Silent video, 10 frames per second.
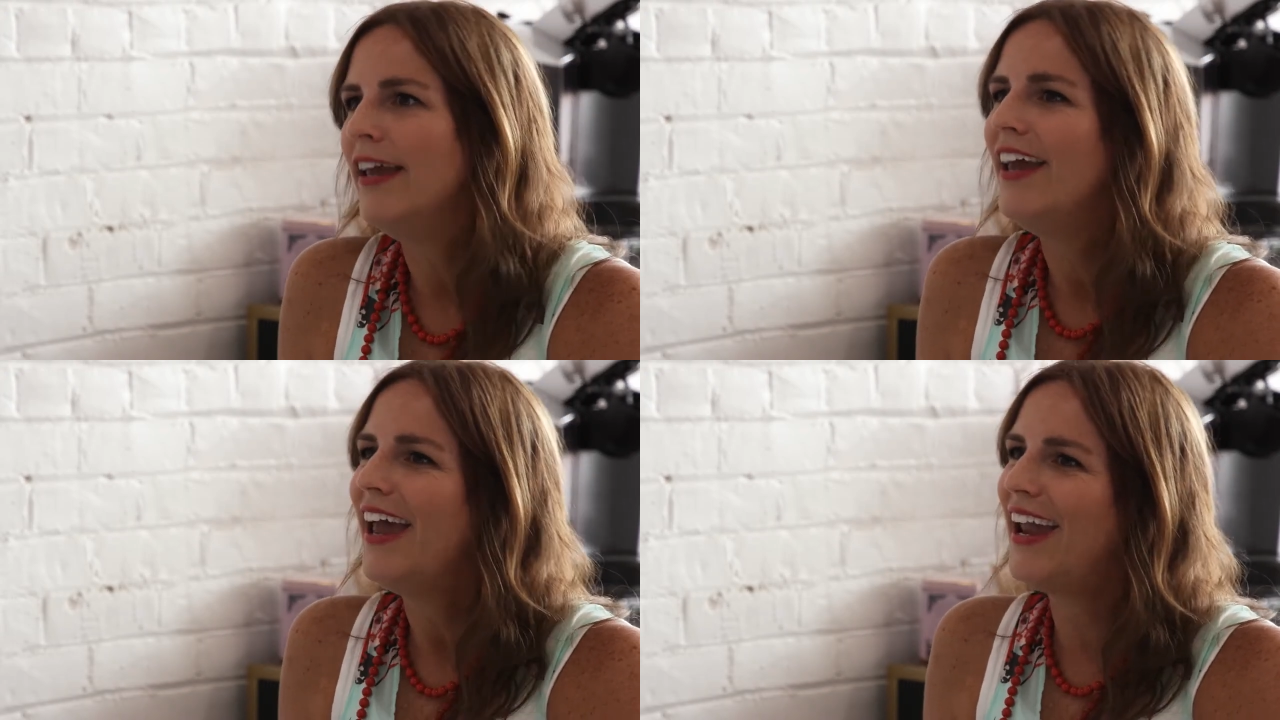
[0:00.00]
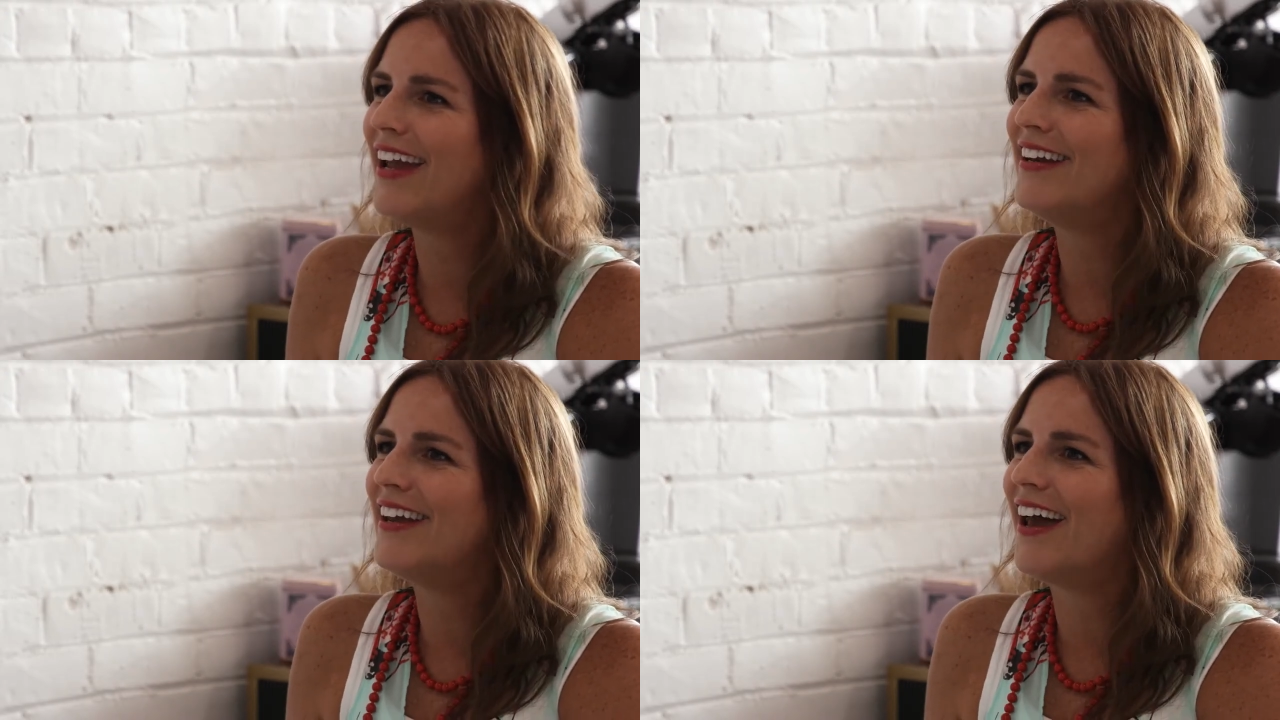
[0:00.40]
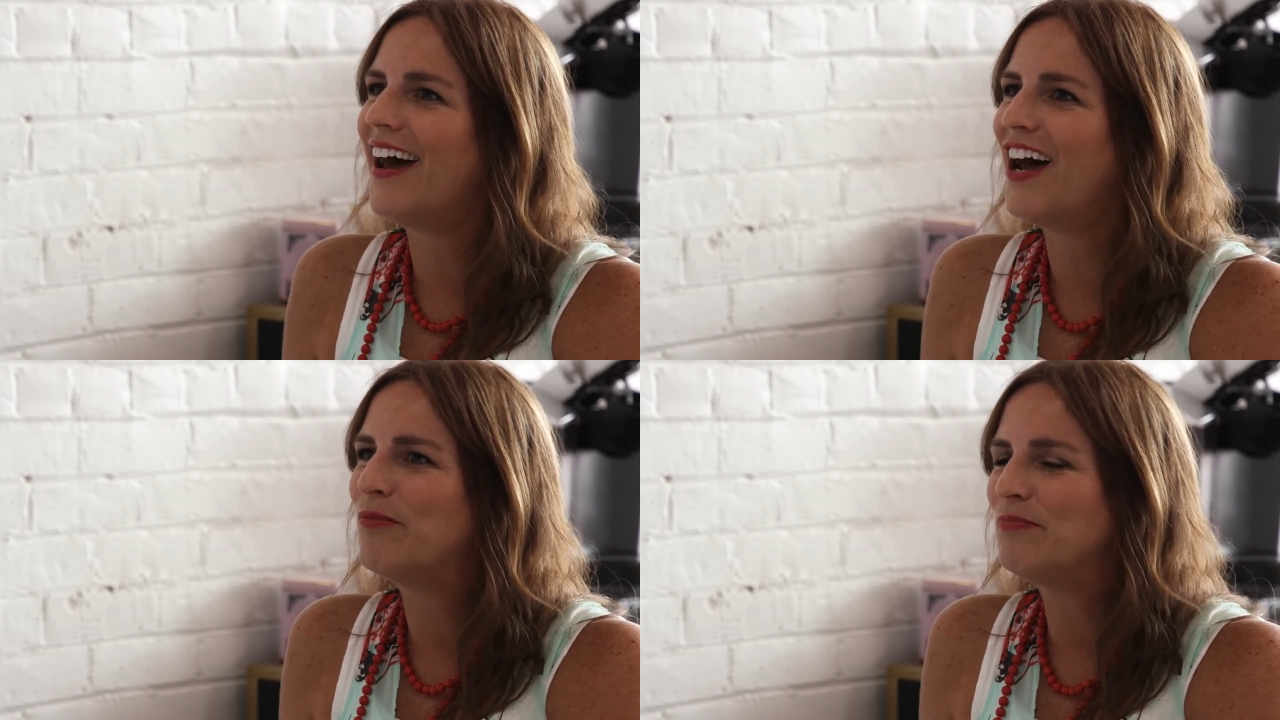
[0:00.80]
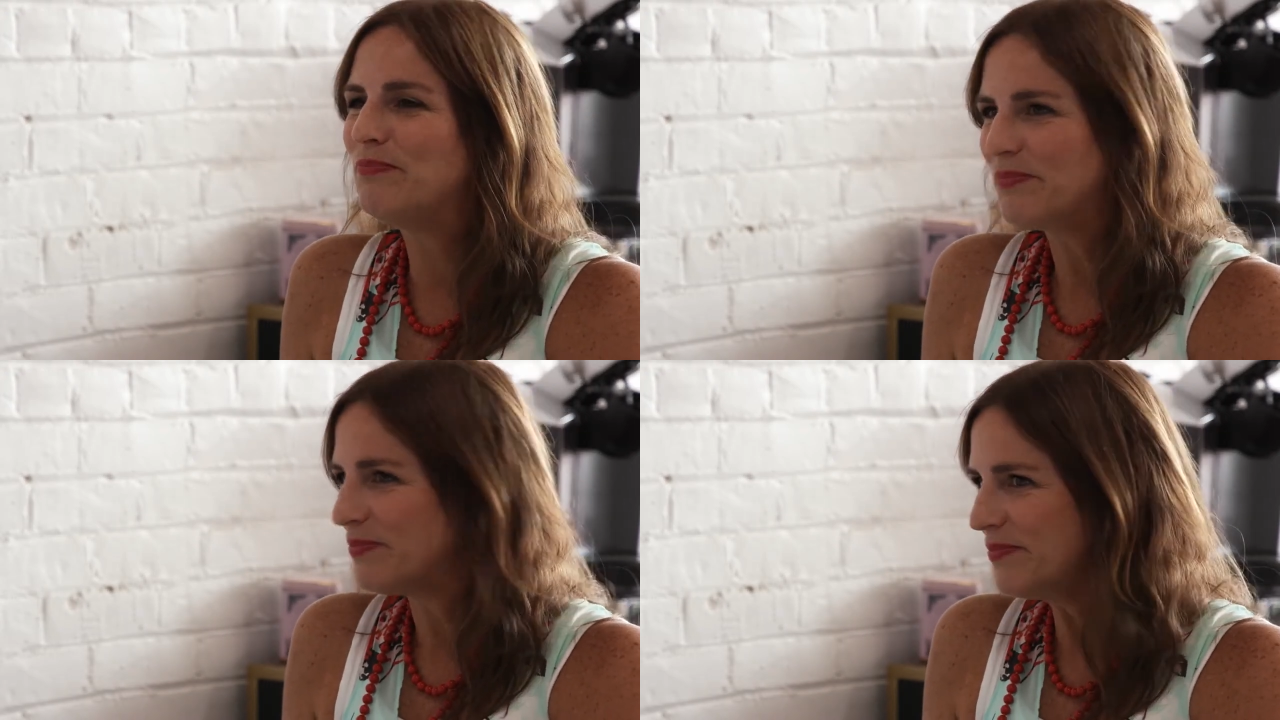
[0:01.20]
their solution to that
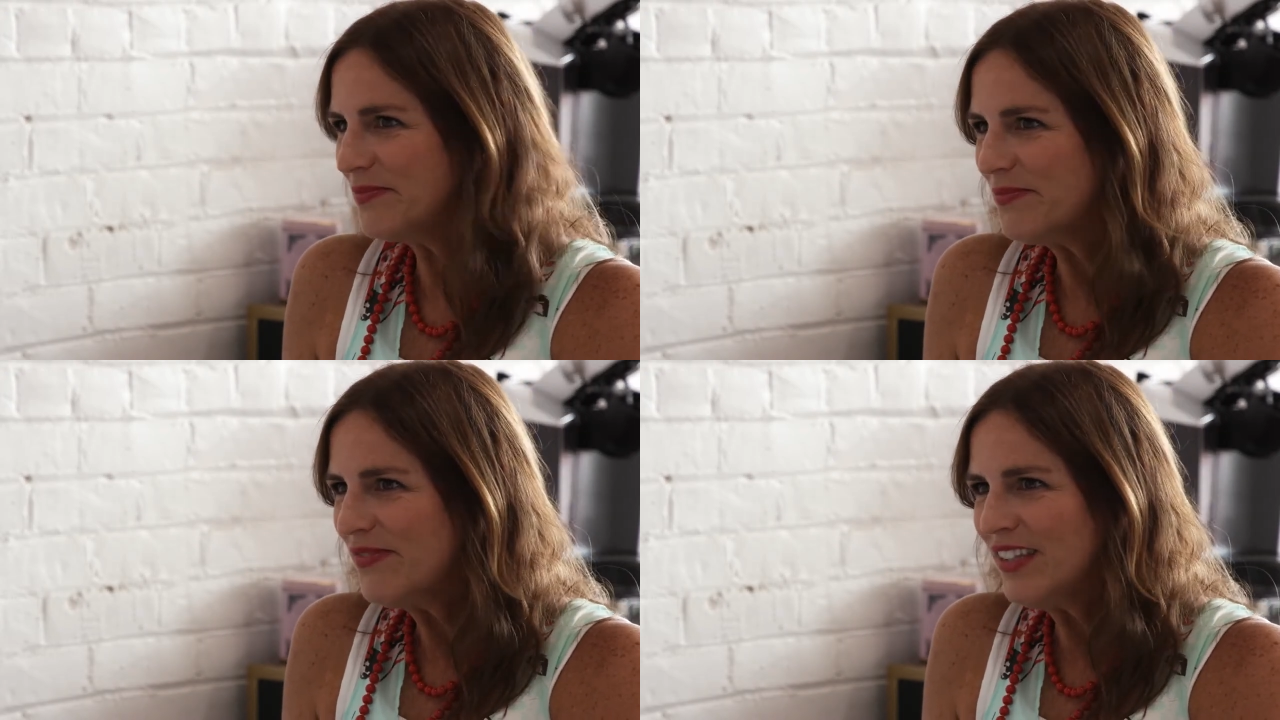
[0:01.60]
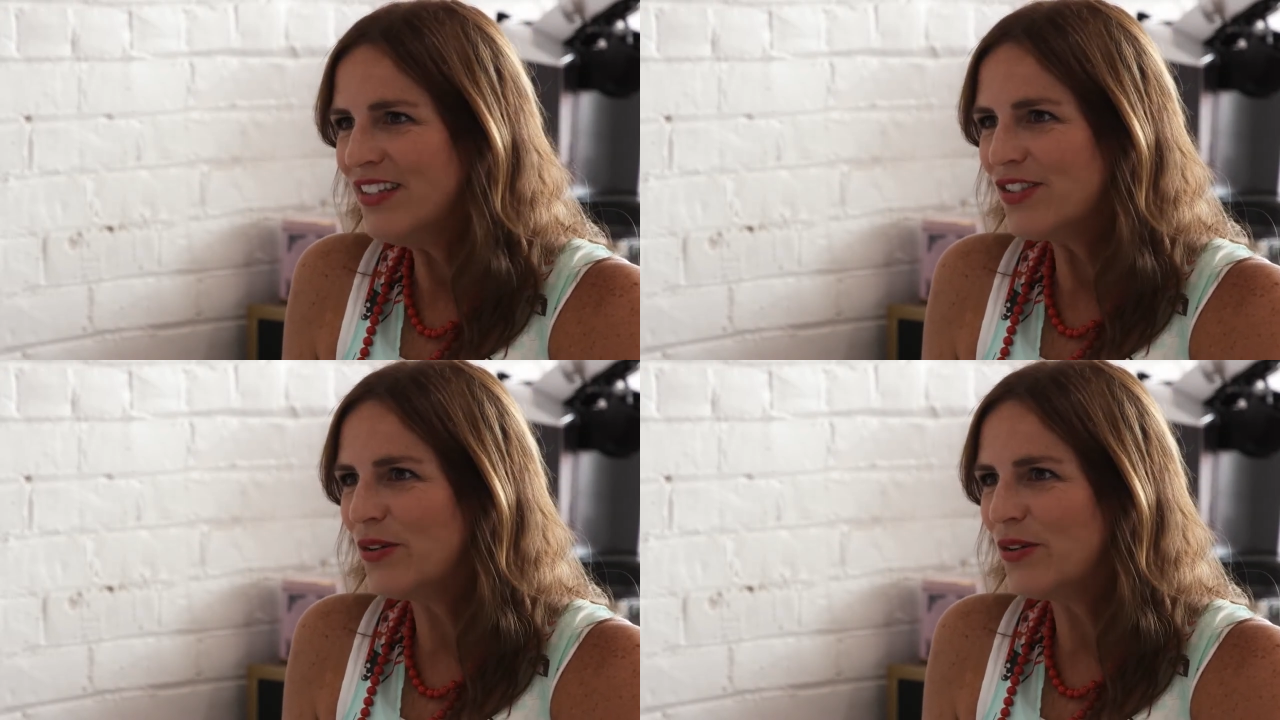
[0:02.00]
problem. And